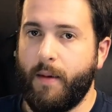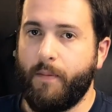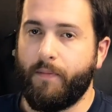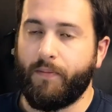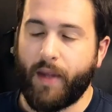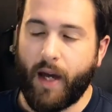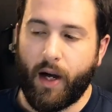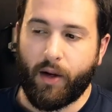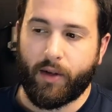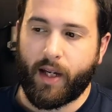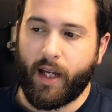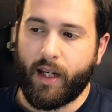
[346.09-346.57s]

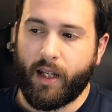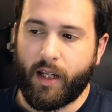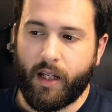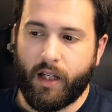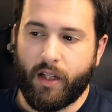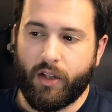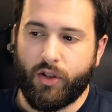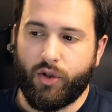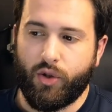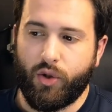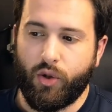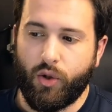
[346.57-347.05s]
Now getting
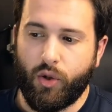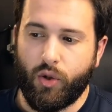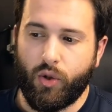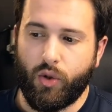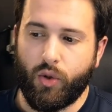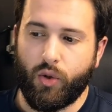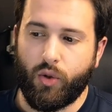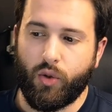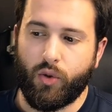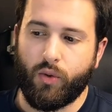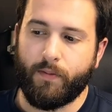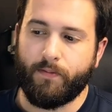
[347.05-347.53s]

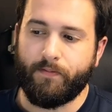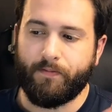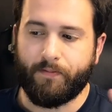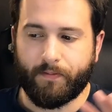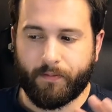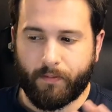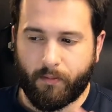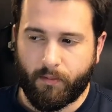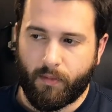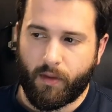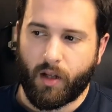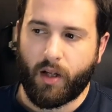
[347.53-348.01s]
into
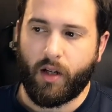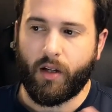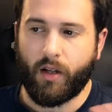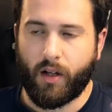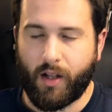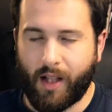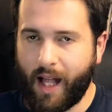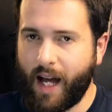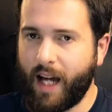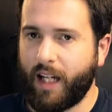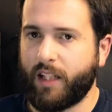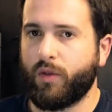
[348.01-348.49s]

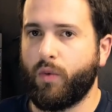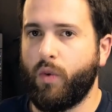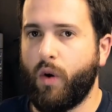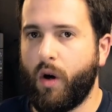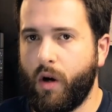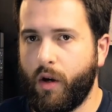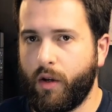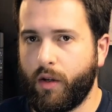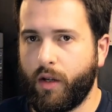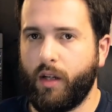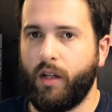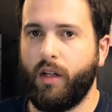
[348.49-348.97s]
glass
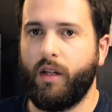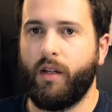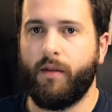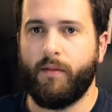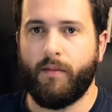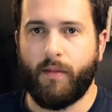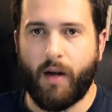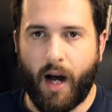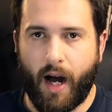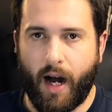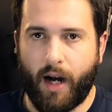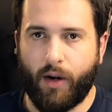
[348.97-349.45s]
quality,
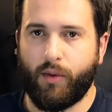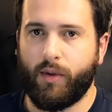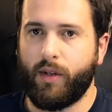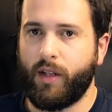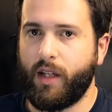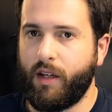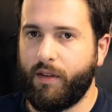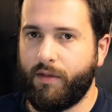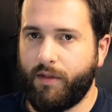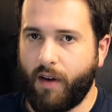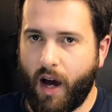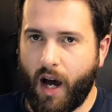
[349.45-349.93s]
eye
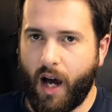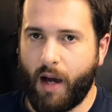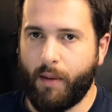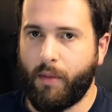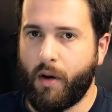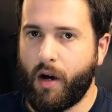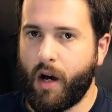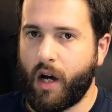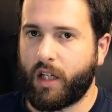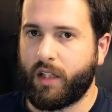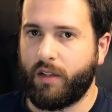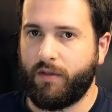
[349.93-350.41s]
relief, eye
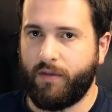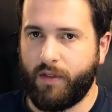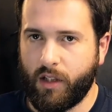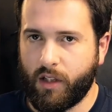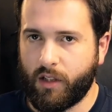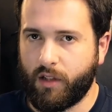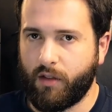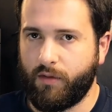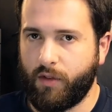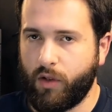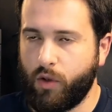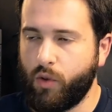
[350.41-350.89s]
box,
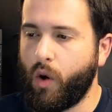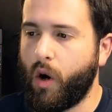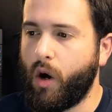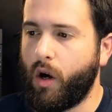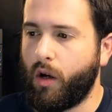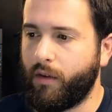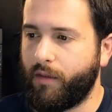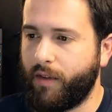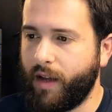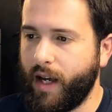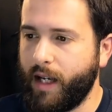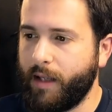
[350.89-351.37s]
field of view,
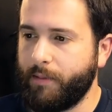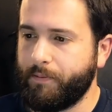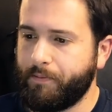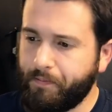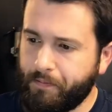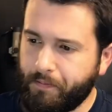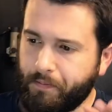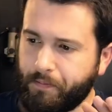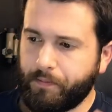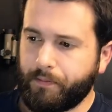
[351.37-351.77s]
all that.